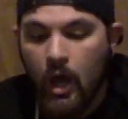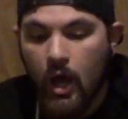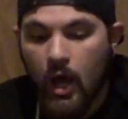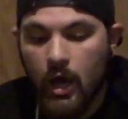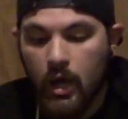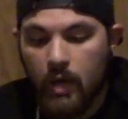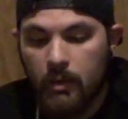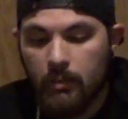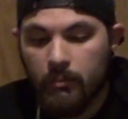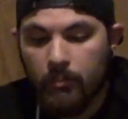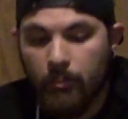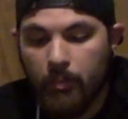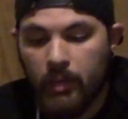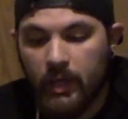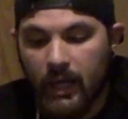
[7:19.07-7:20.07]

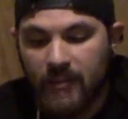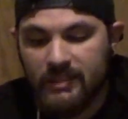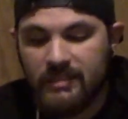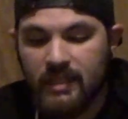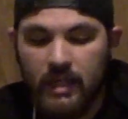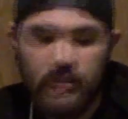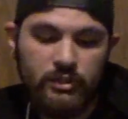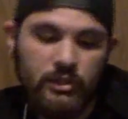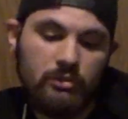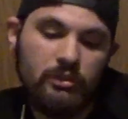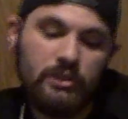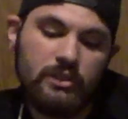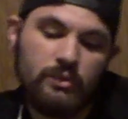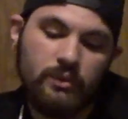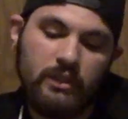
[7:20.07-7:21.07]
But a snake generally
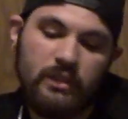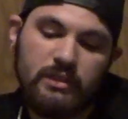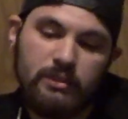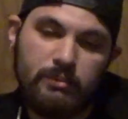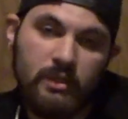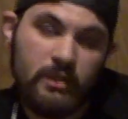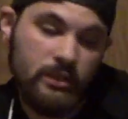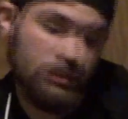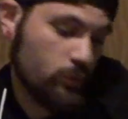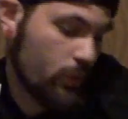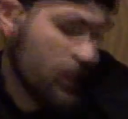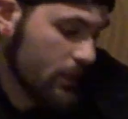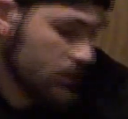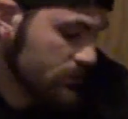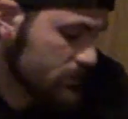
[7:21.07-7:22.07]
doesn't want to eat something this wet.